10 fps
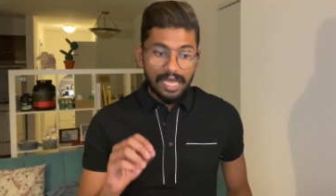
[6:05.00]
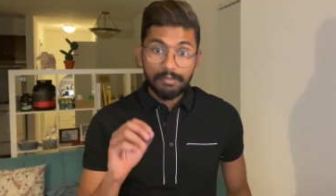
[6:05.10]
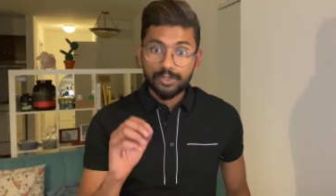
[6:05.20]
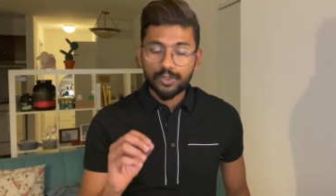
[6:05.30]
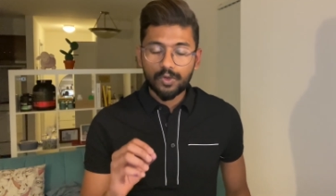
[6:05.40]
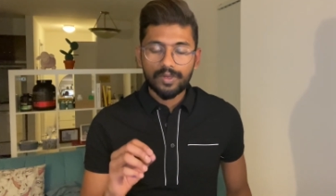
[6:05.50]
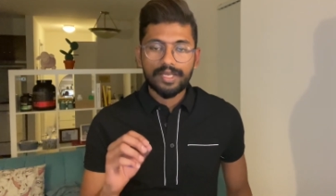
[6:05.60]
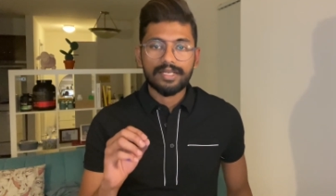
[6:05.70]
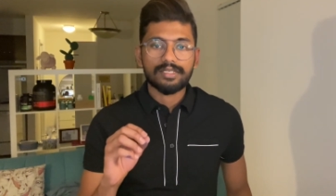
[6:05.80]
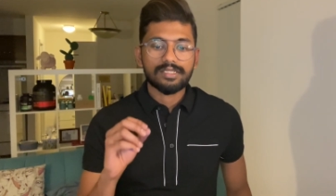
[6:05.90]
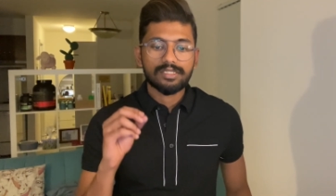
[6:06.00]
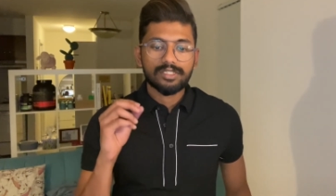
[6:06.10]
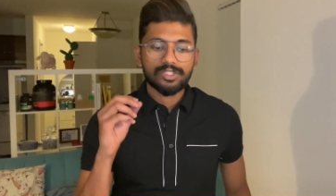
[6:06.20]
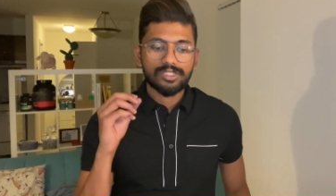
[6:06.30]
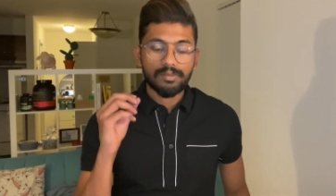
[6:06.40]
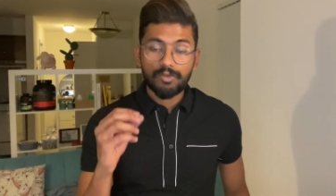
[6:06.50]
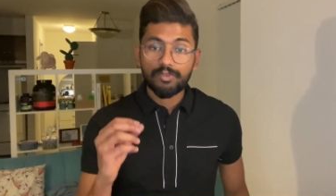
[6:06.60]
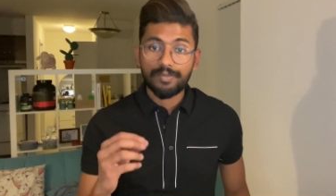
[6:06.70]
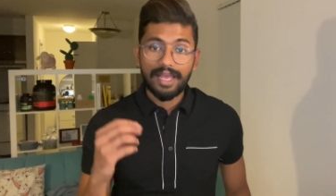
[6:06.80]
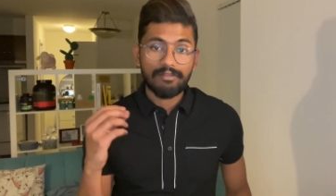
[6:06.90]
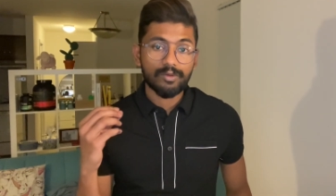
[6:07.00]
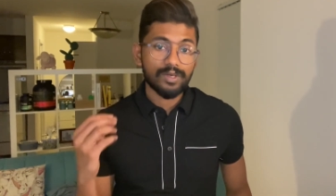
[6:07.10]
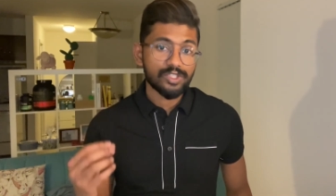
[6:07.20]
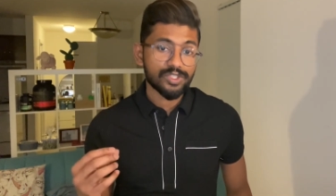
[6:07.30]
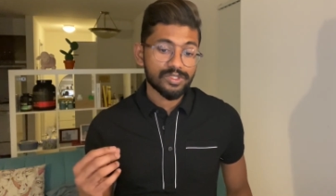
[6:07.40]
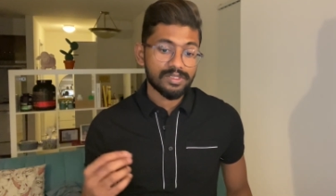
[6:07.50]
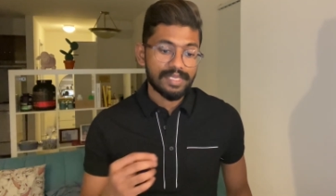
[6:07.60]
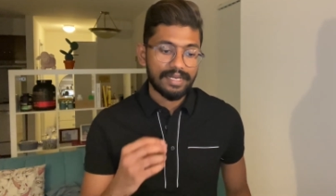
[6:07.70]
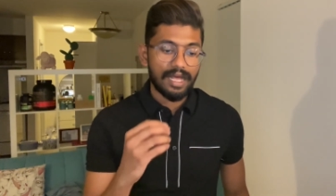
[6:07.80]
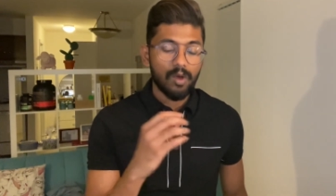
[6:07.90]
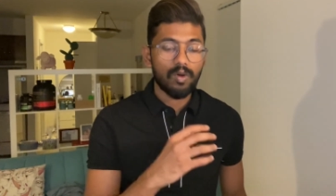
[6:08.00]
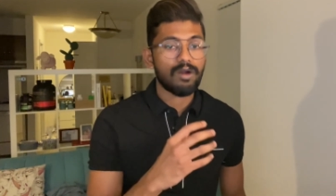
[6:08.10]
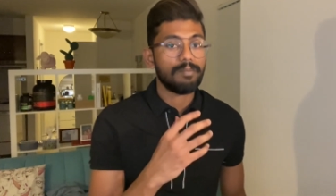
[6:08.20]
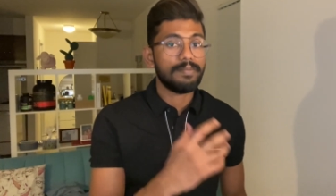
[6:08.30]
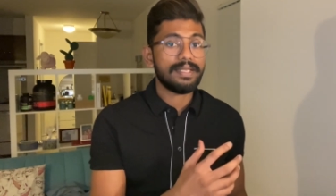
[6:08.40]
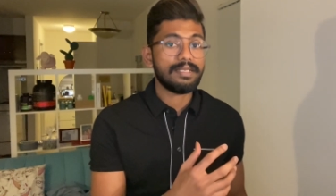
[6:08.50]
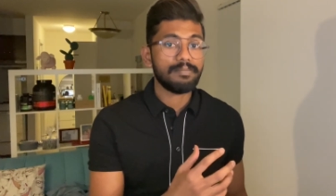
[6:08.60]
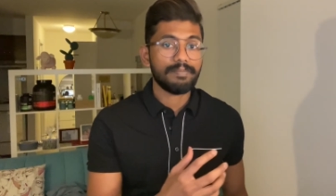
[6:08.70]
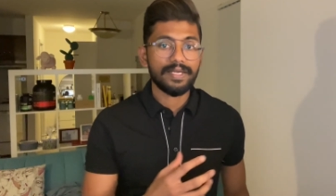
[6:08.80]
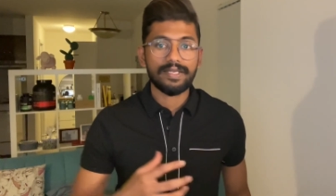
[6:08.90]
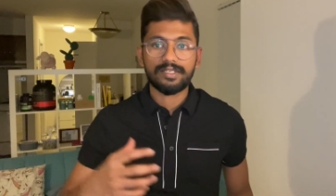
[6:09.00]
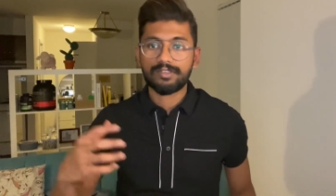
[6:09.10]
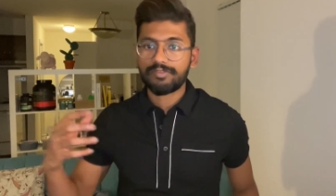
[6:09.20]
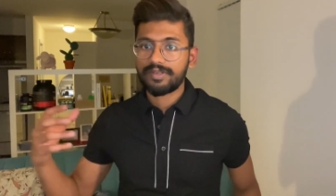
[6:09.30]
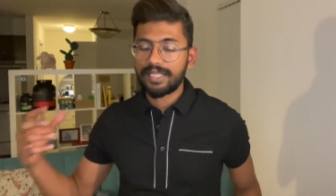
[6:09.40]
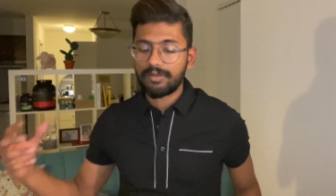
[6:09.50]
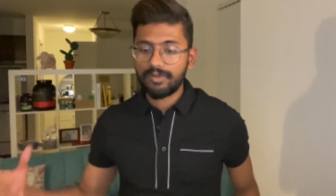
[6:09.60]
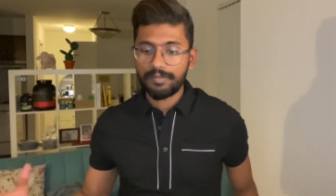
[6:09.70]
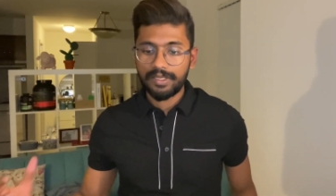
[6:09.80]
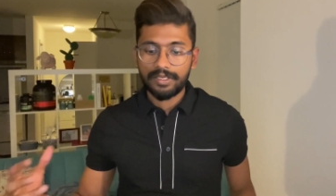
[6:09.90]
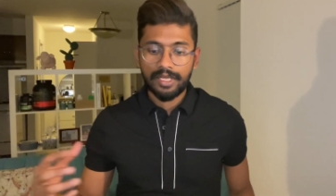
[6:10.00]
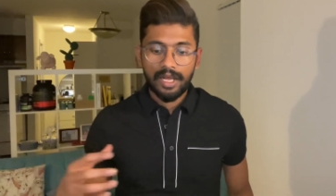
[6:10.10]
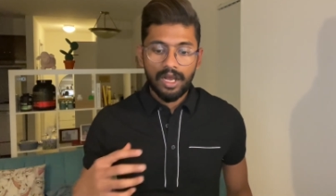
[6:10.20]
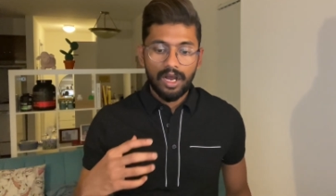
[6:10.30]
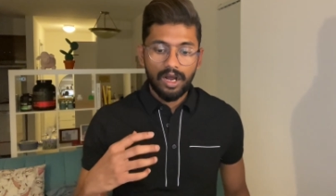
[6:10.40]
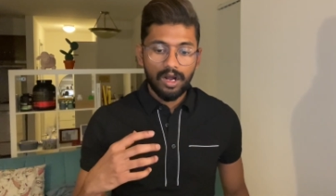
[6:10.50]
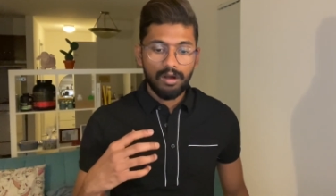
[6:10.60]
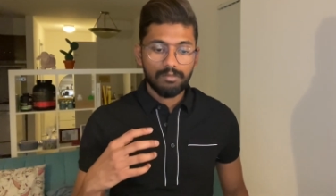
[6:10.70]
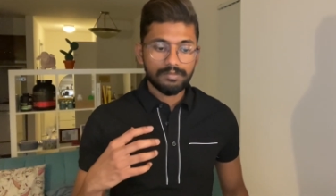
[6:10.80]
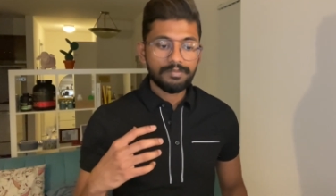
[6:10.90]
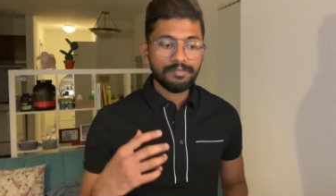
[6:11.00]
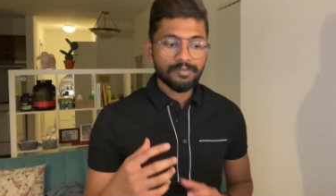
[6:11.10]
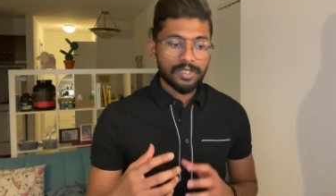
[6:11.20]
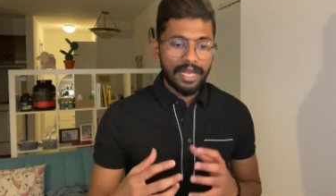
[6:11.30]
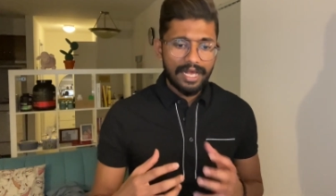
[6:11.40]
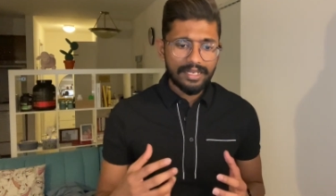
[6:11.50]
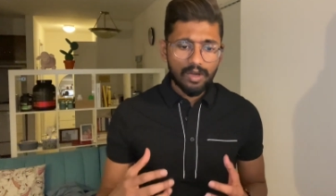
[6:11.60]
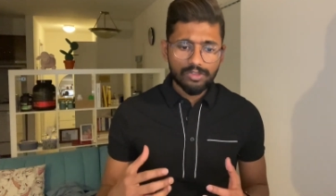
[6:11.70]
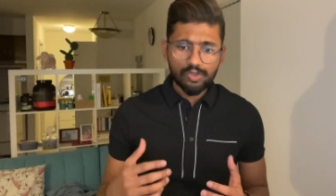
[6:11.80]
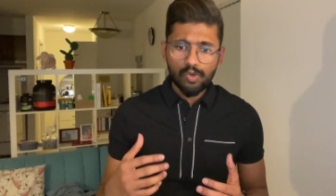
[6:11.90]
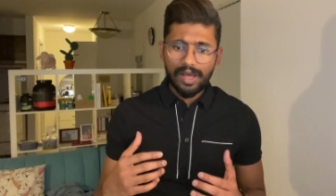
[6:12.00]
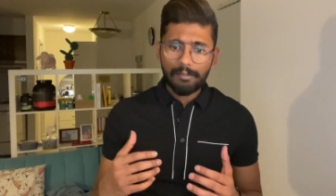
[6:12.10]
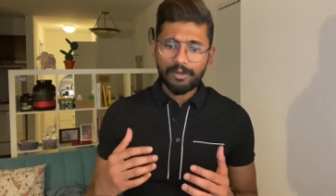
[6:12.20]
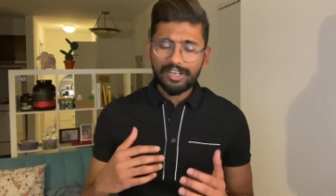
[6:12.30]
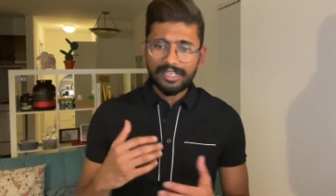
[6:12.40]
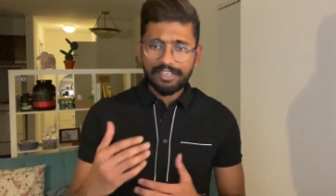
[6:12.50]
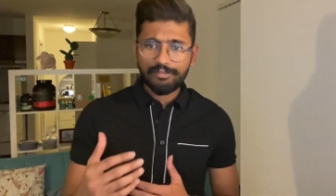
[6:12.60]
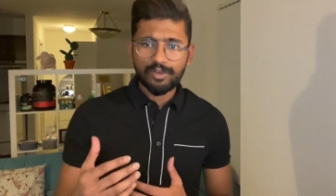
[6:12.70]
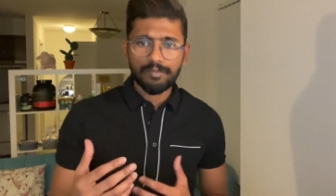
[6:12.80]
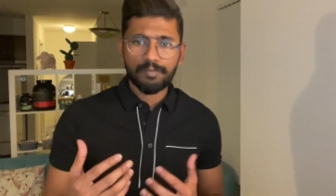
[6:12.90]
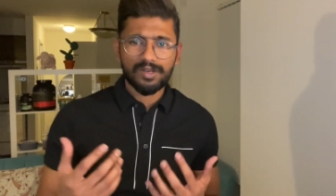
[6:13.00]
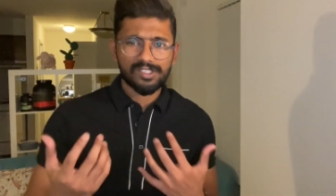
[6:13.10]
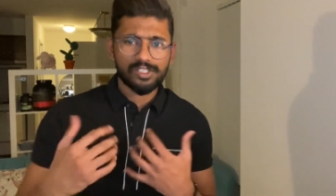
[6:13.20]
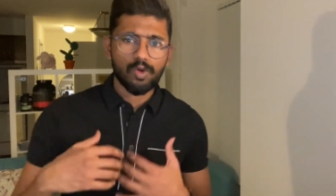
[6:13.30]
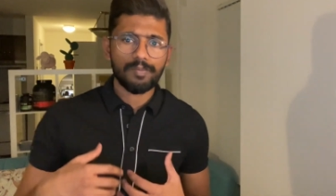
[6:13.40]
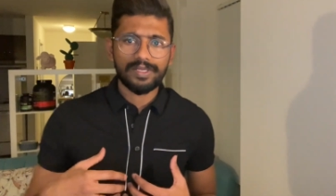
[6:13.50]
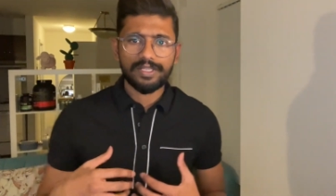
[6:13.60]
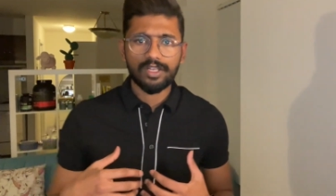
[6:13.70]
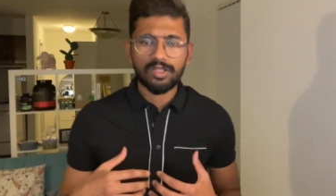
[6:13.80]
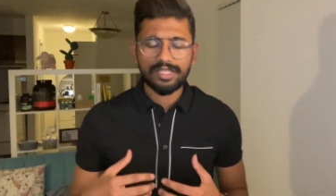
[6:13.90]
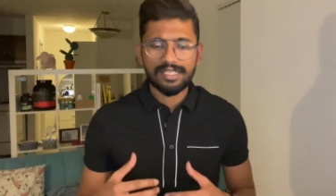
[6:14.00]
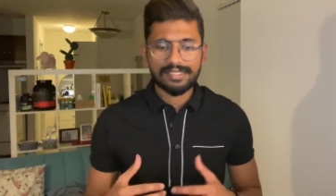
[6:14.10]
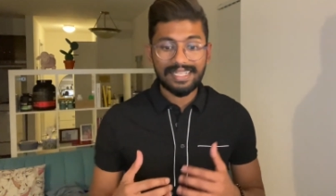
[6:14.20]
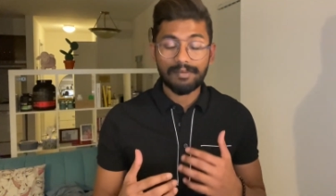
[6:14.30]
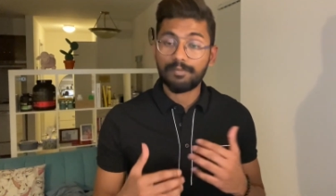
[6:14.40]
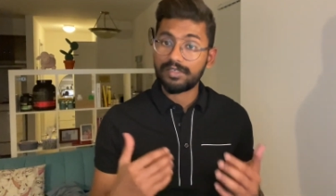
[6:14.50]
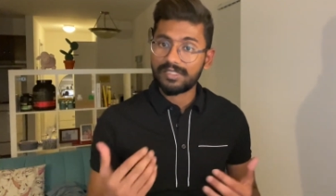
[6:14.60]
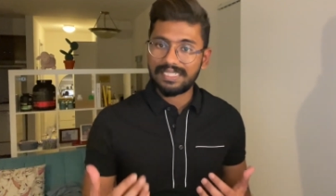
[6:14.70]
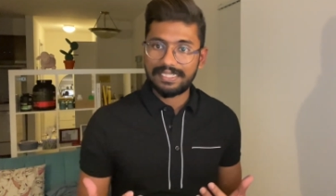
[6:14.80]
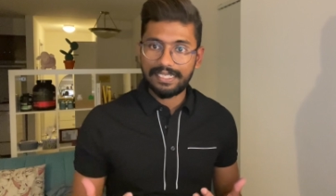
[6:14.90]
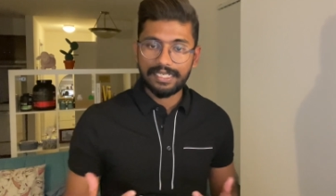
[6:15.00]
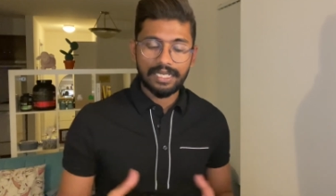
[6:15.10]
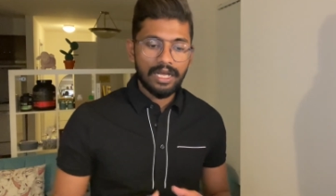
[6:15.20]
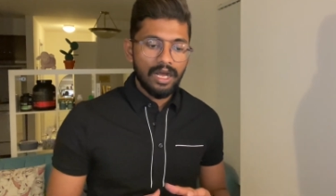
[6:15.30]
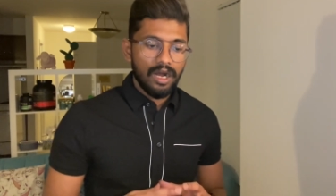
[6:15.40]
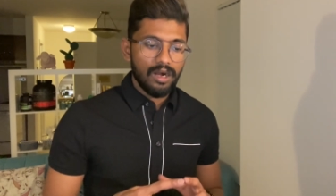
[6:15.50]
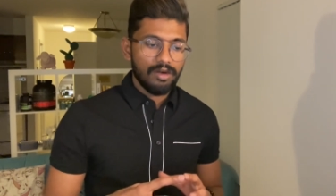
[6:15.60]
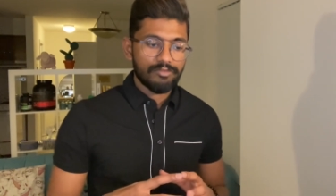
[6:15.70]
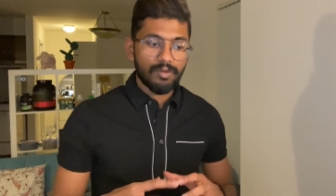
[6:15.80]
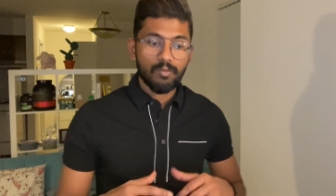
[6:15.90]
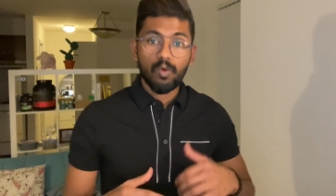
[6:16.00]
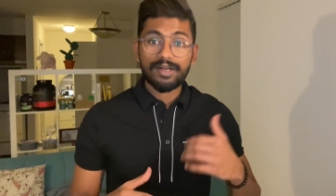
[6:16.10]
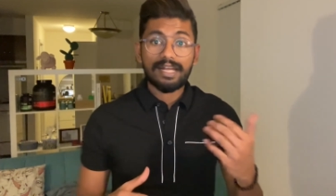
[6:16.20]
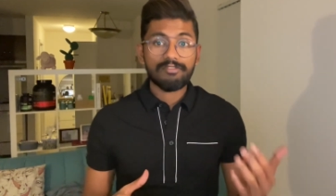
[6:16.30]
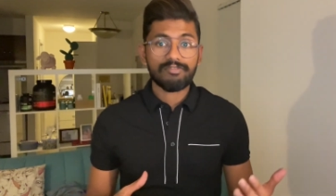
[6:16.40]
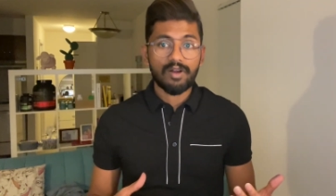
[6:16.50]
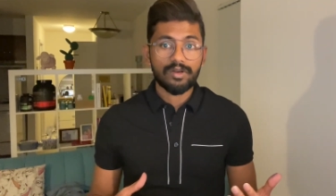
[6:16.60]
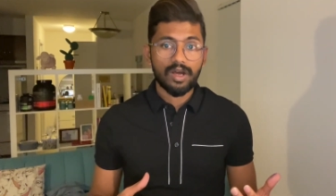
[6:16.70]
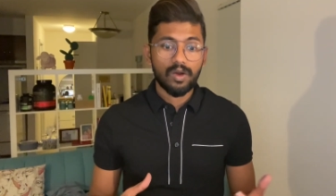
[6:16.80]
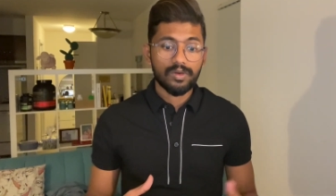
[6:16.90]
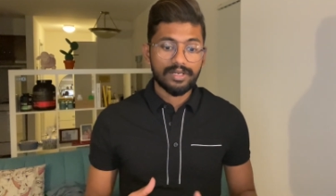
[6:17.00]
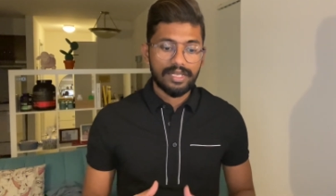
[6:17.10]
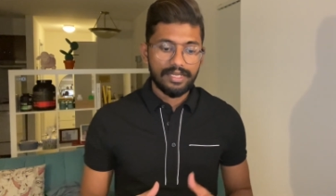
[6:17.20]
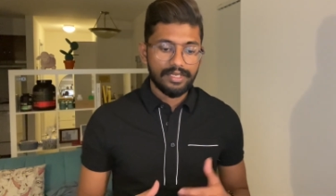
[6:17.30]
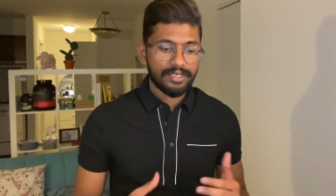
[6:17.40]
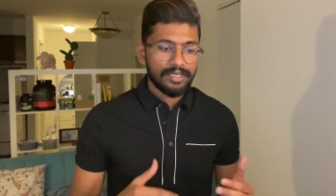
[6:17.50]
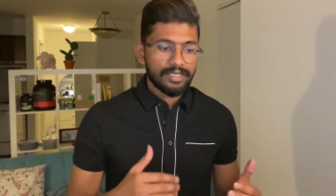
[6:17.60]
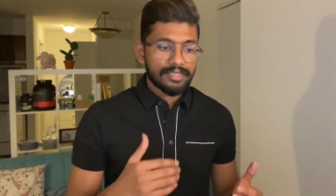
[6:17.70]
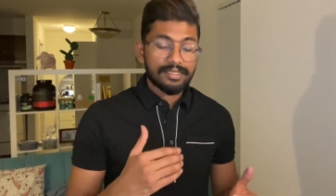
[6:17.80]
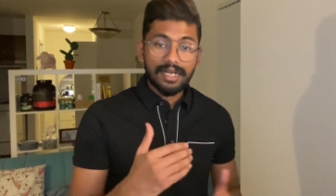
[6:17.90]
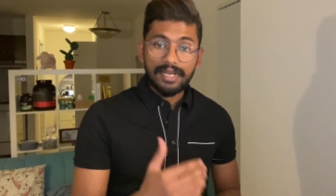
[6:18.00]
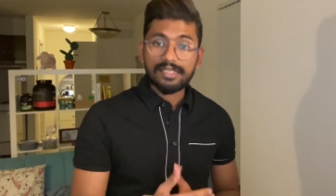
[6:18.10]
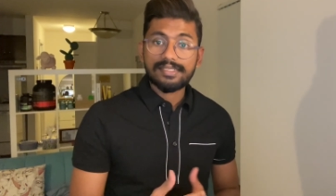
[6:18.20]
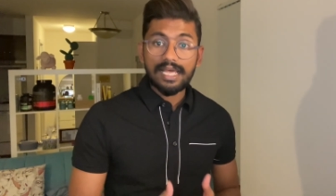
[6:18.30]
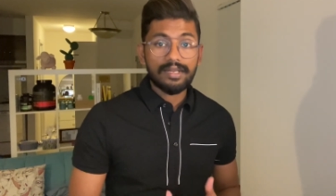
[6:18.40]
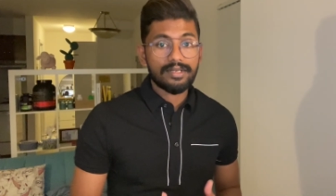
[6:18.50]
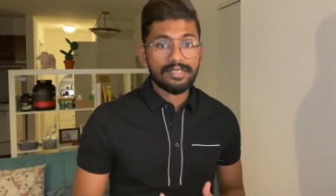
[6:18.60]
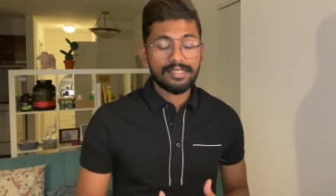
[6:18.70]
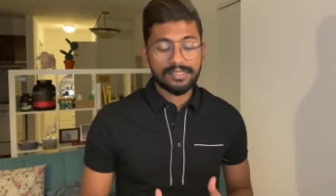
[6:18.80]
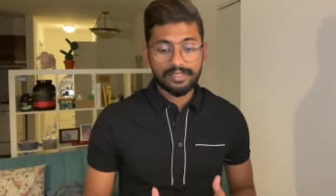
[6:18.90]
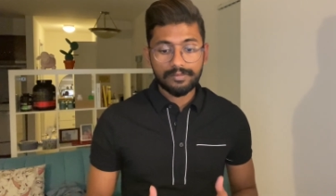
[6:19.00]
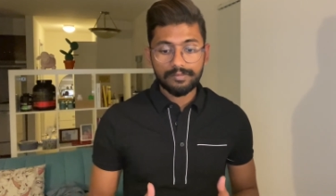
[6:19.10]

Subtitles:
I'm sure like some of you may have questions that how are men paid different than women, and now so I'm gonna give you a personal opinion on this, like a personal take, from what I have found out, like the kind of salaries